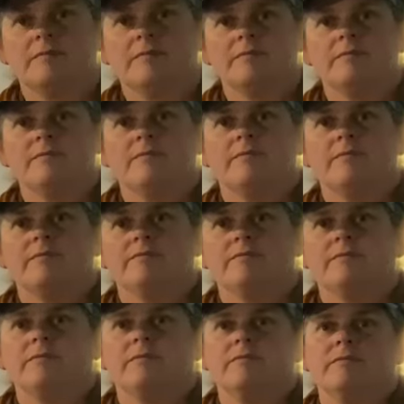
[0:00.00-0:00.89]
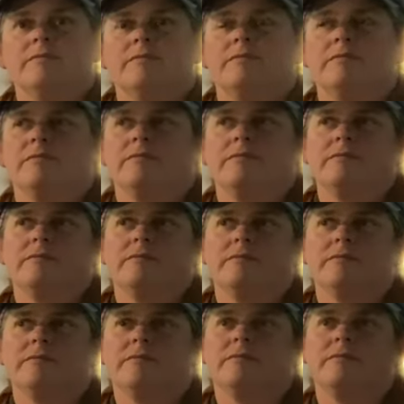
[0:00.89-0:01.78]

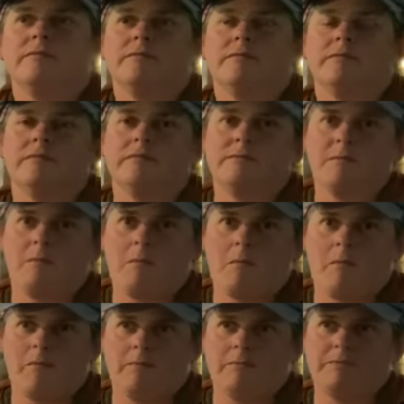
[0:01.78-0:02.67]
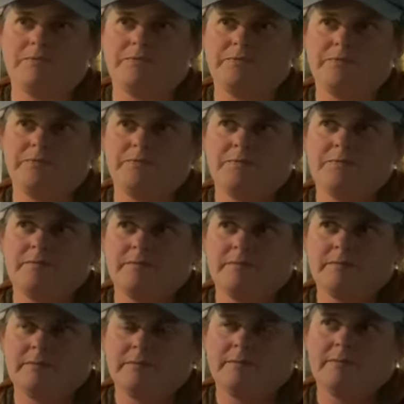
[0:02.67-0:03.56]

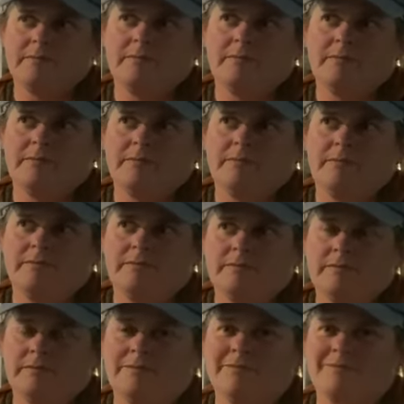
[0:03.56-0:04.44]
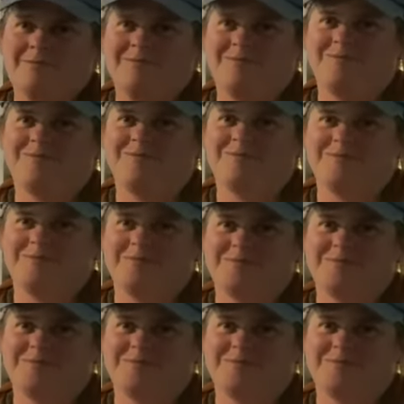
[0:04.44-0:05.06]
(silent)